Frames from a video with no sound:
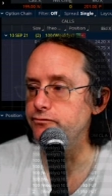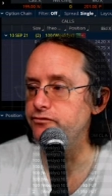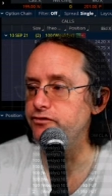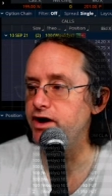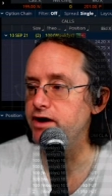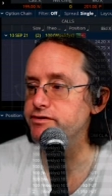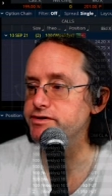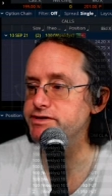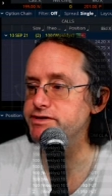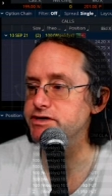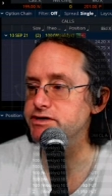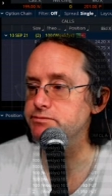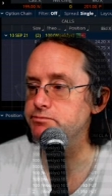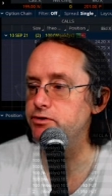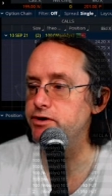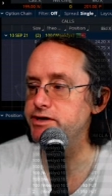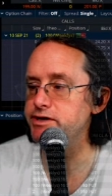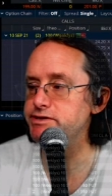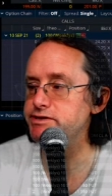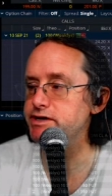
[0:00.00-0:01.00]
5 or 6
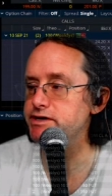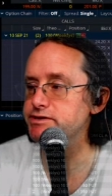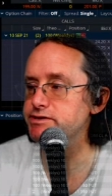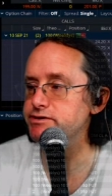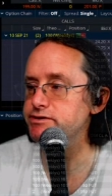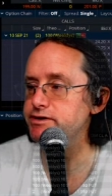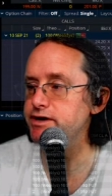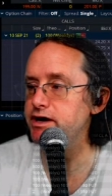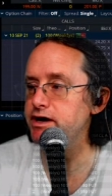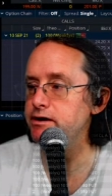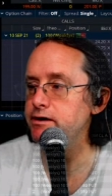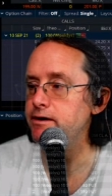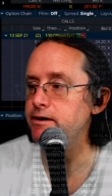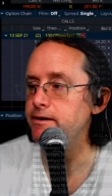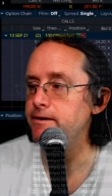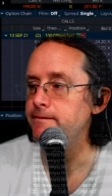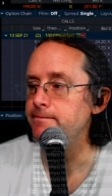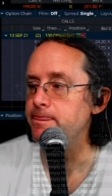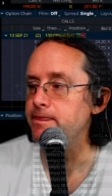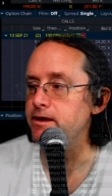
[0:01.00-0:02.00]
points yesterday,
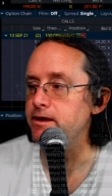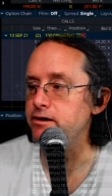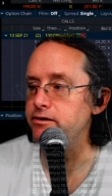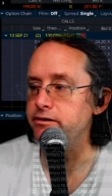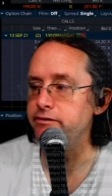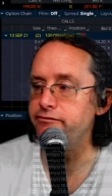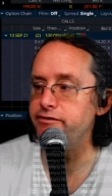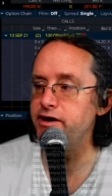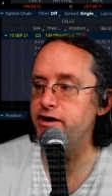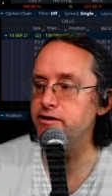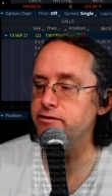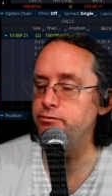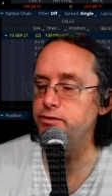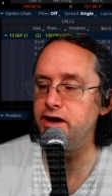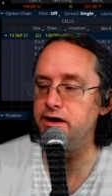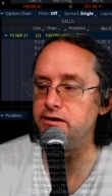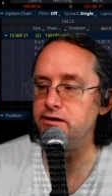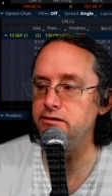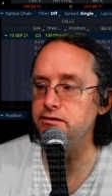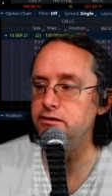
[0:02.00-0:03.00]
and in fact we
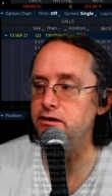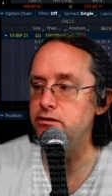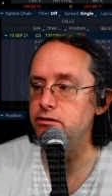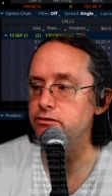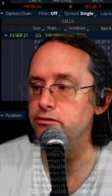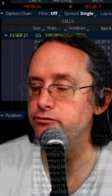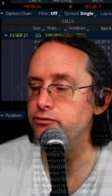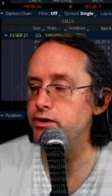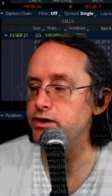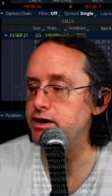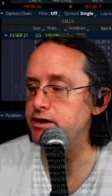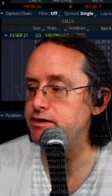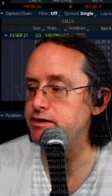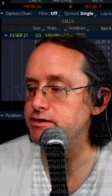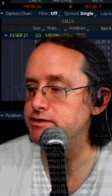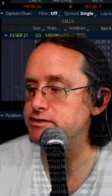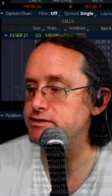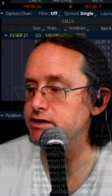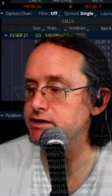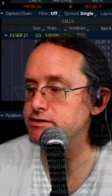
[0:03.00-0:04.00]
had a low of
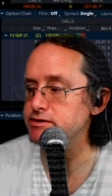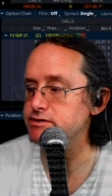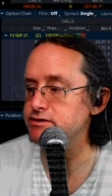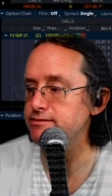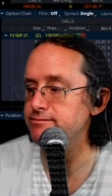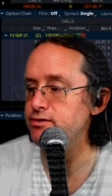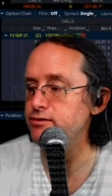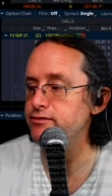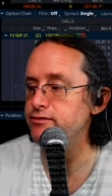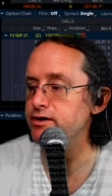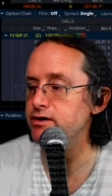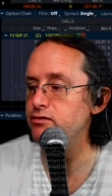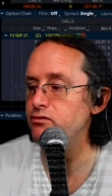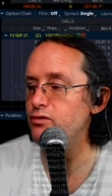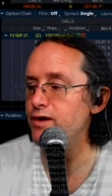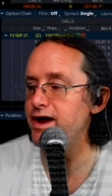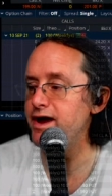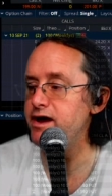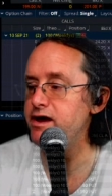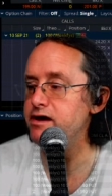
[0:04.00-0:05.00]
196. So moving
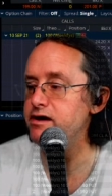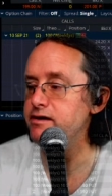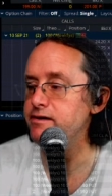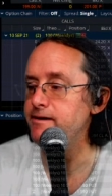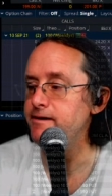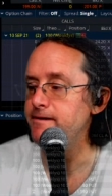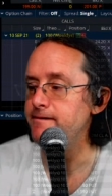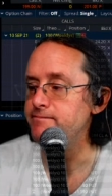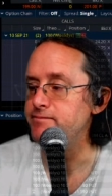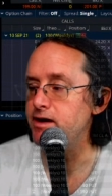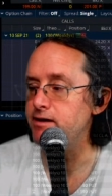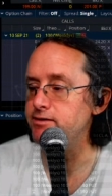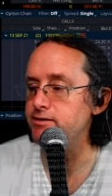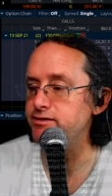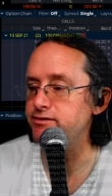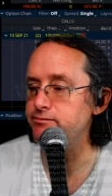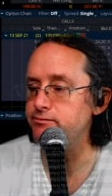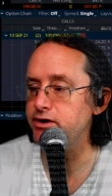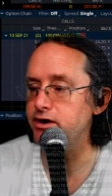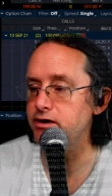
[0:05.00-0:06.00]
away, I
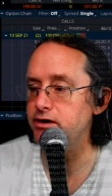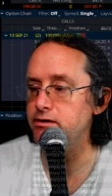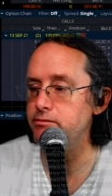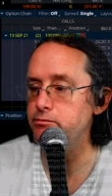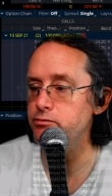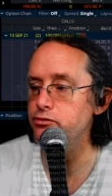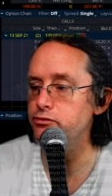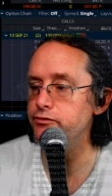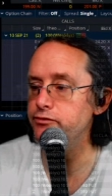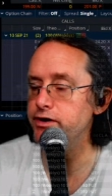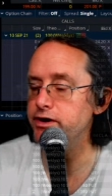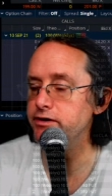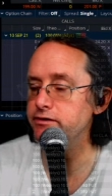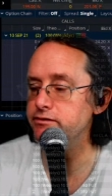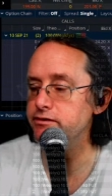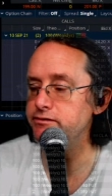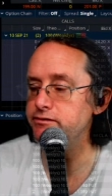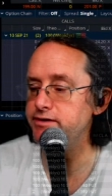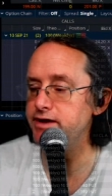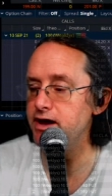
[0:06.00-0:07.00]
was kind of moving
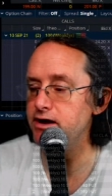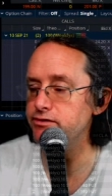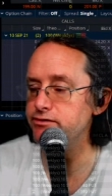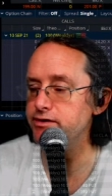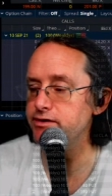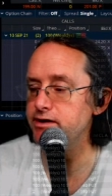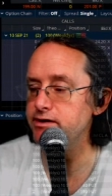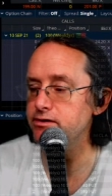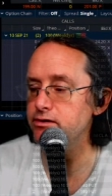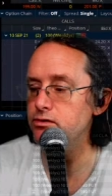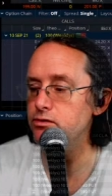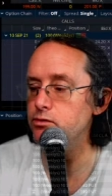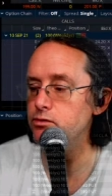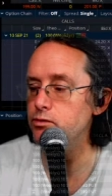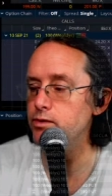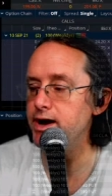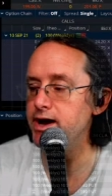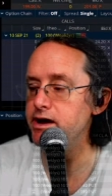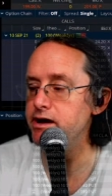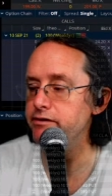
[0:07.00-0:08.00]
the downside
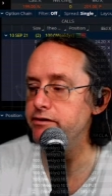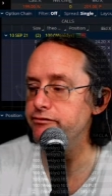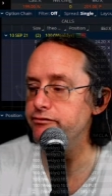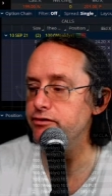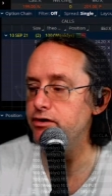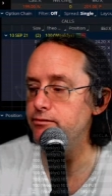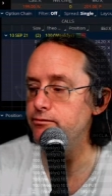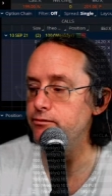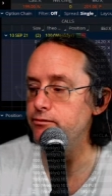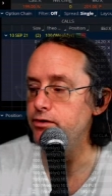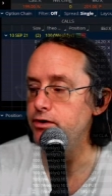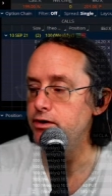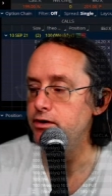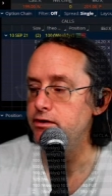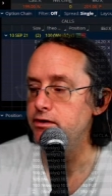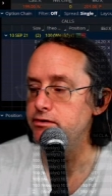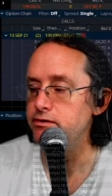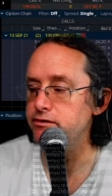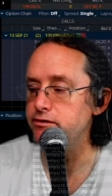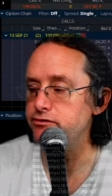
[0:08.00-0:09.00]
away from
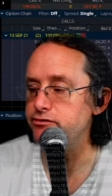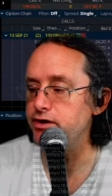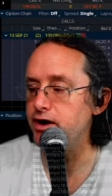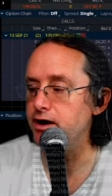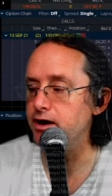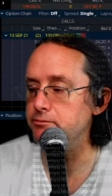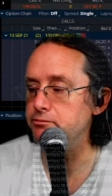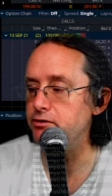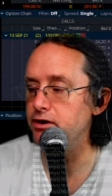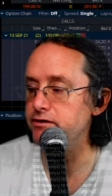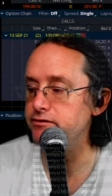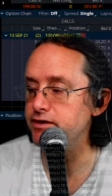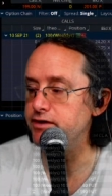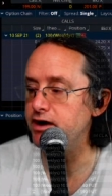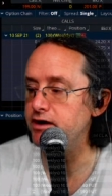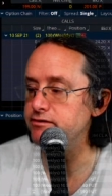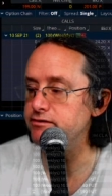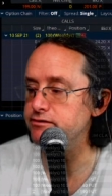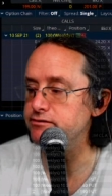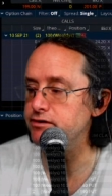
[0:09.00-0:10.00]
the stock price
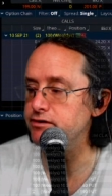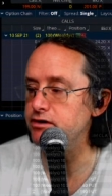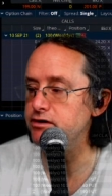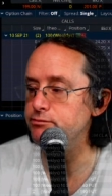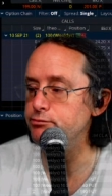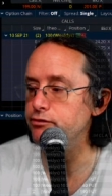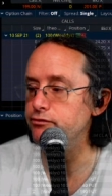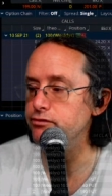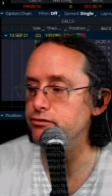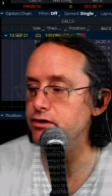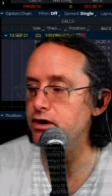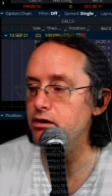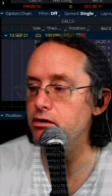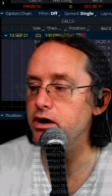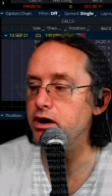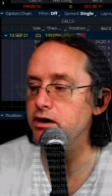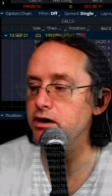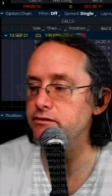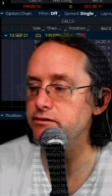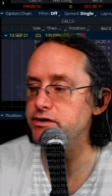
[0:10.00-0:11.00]
as it started to move
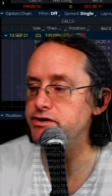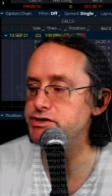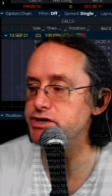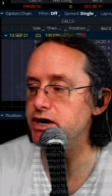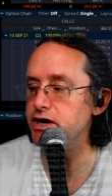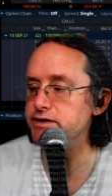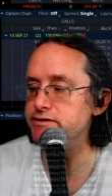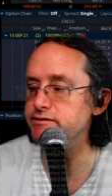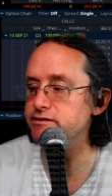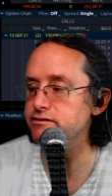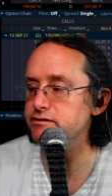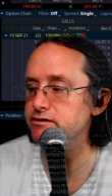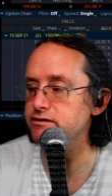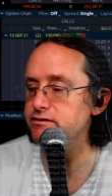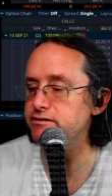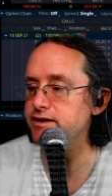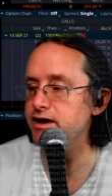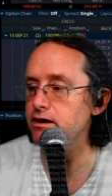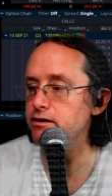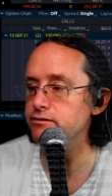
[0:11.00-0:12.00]
lower, kind of adjusting to the
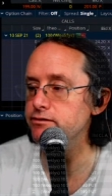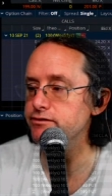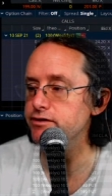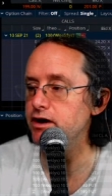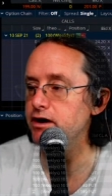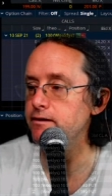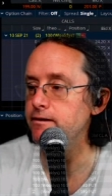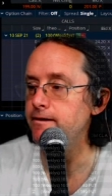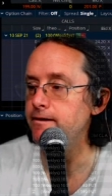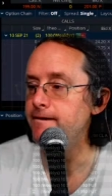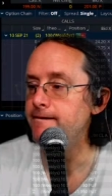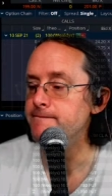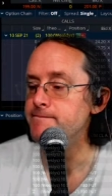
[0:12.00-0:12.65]
downside.